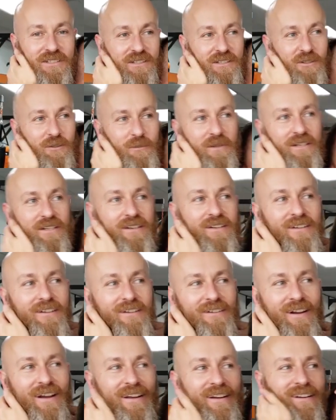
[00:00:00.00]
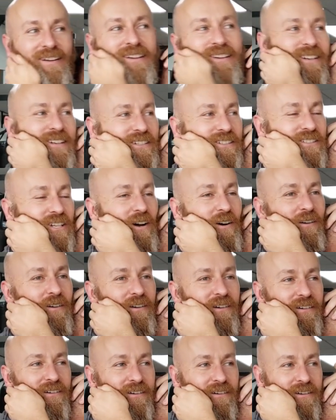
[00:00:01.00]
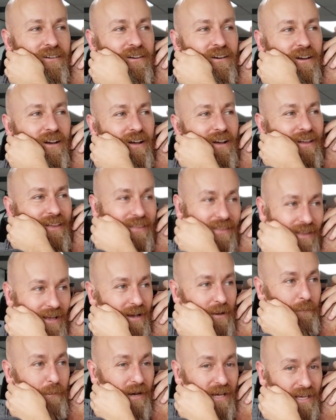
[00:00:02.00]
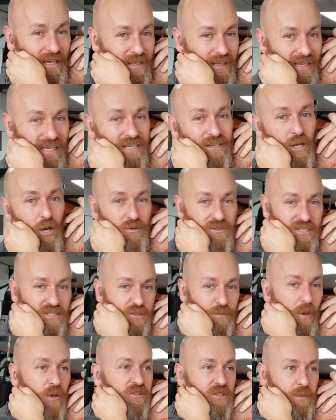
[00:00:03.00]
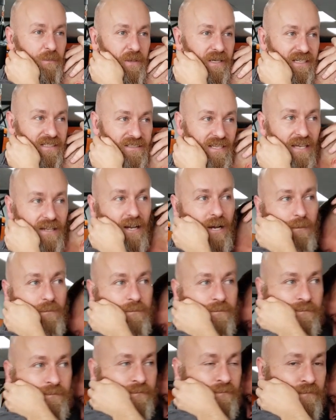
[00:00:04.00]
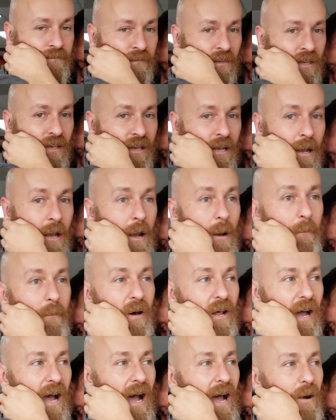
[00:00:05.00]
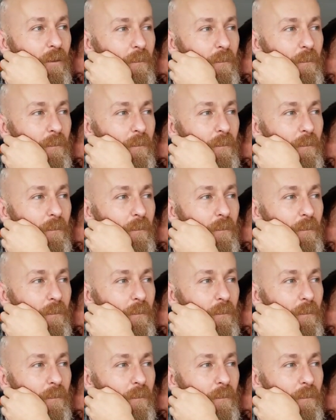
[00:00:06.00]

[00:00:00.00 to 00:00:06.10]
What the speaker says: a little bit, right? So, but he knows he's supposed to pick his head up. But